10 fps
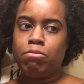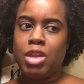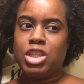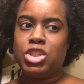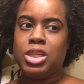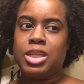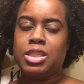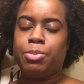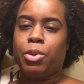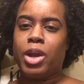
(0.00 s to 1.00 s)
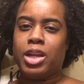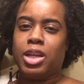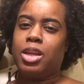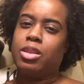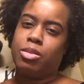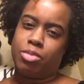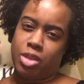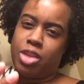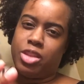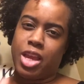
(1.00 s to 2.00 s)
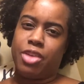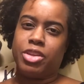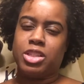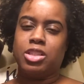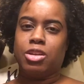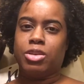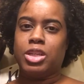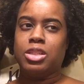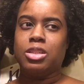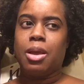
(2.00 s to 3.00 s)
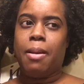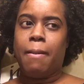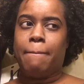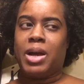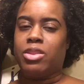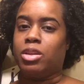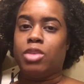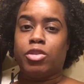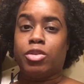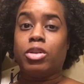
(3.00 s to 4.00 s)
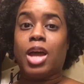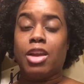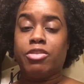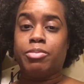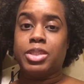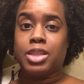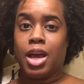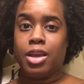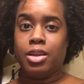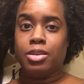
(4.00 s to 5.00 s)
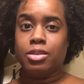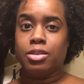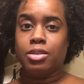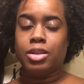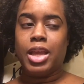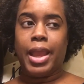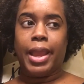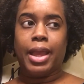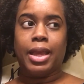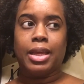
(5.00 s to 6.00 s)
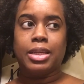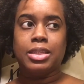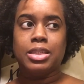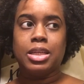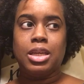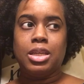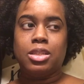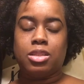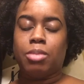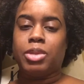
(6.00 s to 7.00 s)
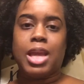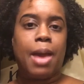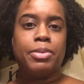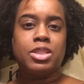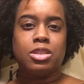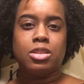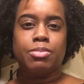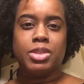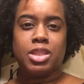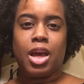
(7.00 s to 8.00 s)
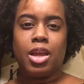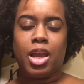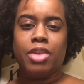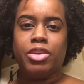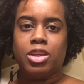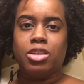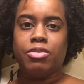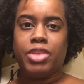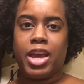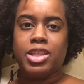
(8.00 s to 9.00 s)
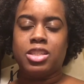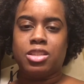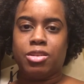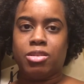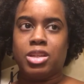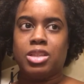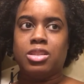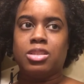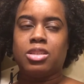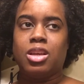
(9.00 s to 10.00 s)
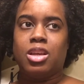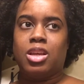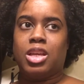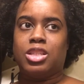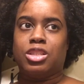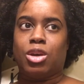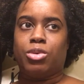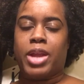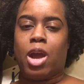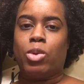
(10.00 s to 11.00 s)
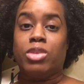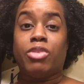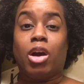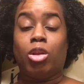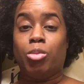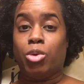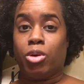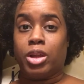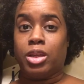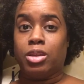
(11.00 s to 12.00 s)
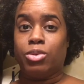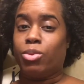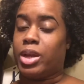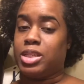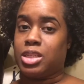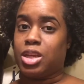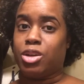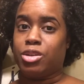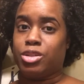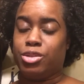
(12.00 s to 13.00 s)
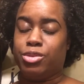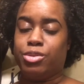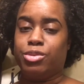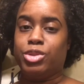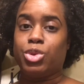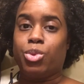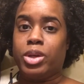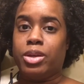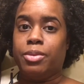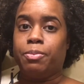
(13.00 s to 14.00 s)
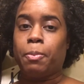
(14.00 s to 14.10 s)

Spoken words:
she gets pregnant in the Ethic series by the love of her life, Messiah. And something happens to Messiah at the end of that series. And so now we follow Morgan raising her 2 twin